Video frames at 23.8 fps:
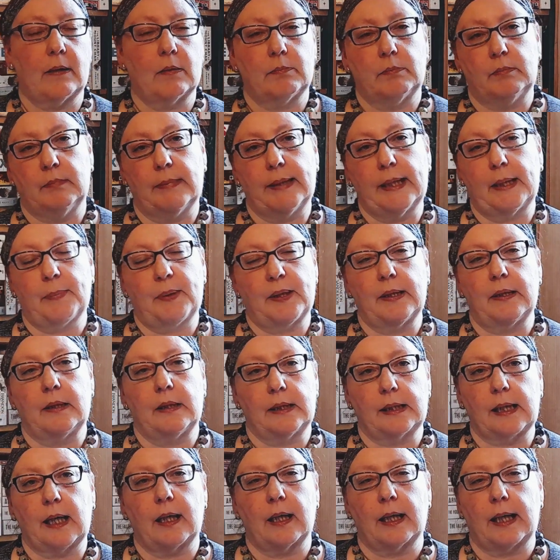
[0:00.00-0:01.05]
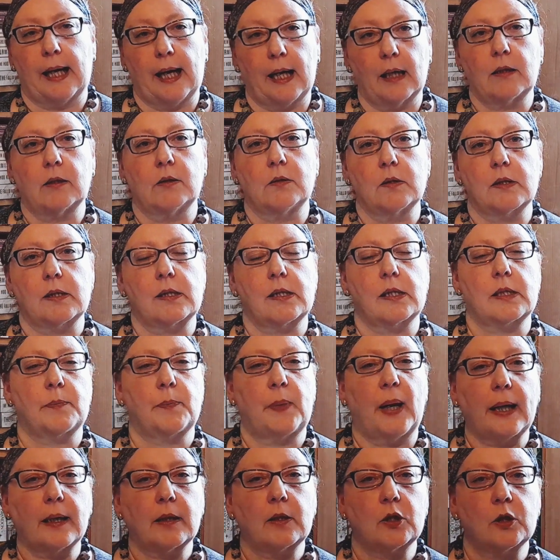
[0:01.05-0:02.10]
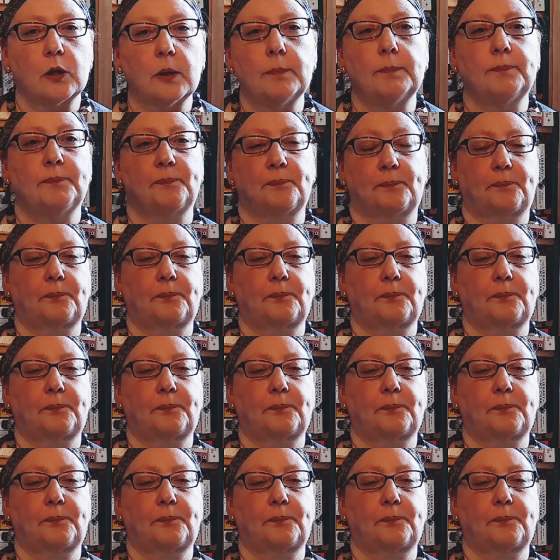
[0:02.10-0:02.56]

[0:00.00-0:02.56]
maybe young adult spectrum,